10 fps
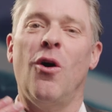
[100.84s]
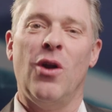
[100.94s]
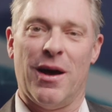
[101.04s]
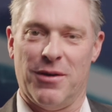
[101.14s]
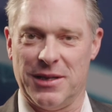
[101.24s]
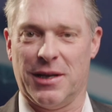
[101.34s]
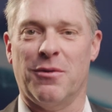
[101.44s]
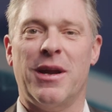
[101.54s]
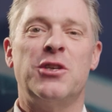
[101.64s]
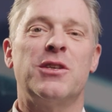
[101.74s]
All our
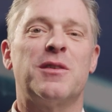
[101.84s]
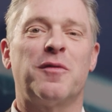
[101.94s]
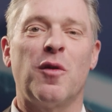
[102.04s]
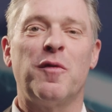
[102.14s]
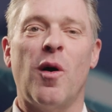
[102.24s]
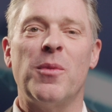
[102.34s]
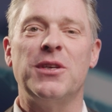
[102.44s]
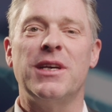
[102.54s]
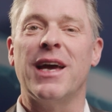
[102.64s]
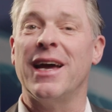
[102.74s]
declarations of
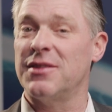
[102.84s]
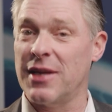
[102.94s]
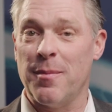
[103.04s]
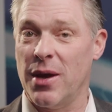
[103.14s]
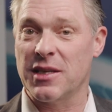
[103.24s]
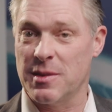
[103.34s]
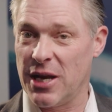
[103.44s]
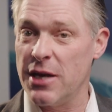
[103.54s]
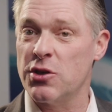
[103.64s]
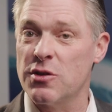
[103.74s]
conformity and type
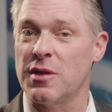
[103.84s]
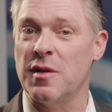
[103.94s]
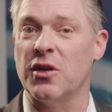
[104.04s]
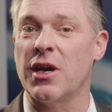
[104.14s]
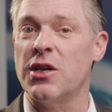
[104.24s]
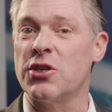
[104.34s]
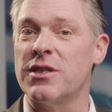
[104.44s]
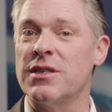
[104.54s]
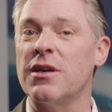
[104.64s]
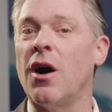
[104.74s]
examination
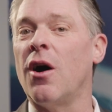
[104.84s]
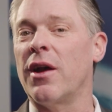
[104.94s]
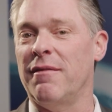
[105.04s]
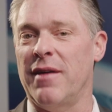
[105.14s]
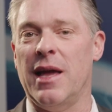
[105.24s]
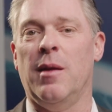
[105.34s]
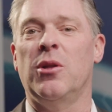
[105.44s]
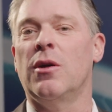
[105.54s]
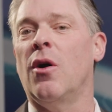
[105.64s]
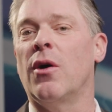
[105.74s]
certifications are
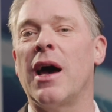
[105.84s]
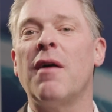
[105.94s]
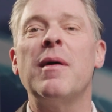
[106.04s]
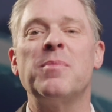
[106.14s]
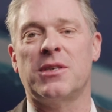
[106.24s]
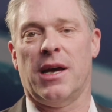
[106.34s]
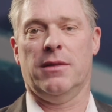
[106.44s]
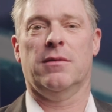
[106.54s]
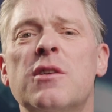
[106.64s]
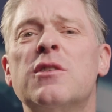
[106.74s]
available on our
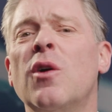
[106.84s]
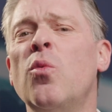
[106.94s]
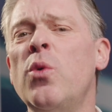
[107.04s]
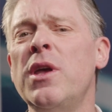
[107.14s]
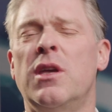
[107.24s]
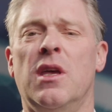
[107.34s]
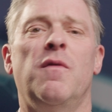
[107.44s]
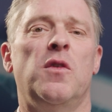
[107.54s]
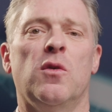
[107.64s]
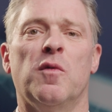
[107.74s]
website, so we
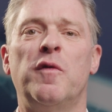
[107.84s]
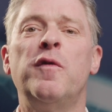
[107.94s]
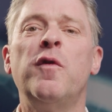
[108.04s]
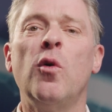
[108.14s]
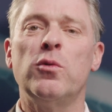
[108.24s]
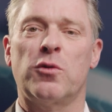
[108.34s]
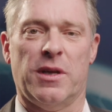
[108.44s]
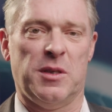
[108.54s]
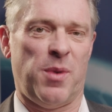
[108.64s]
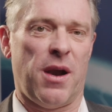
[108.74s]
give you full
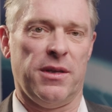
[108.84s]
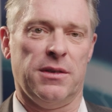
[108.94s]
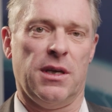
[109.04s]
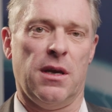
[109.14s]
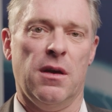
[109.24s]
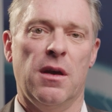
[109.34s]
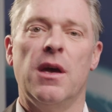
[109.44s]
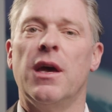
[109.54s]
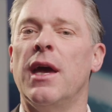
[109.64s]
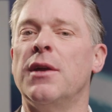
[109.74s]
transparency,
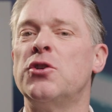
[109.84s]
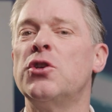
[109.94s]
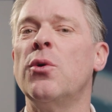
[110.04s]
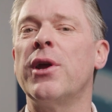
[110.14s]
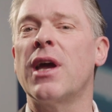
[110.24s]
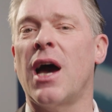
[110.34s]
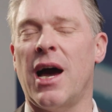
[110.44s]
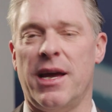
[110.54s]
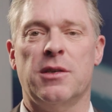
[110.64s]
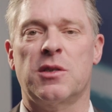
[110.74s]
ensuring
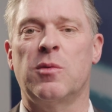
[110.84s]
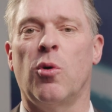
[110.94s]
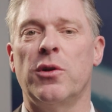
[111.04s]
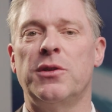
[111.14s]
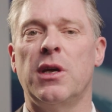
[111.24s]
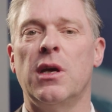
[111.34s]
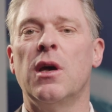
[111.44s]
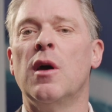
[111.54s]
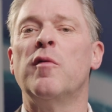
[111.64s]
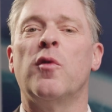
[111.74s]
highest quality
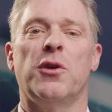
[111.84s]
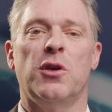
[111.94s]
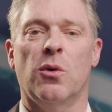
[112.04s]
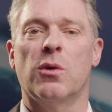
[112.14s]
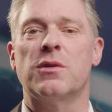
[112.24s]
for your